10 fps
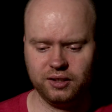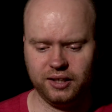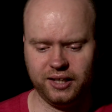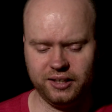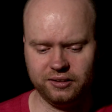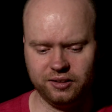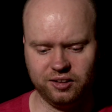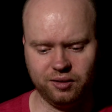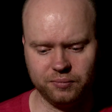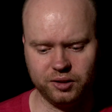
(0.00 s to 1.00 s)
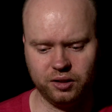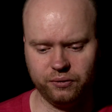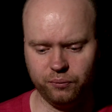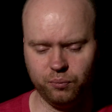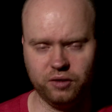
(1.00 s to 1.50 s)
And um, you
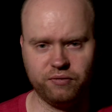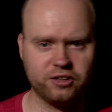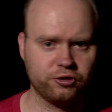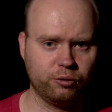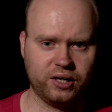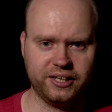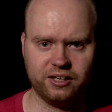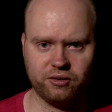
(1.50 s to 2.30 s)
know, eventually when I get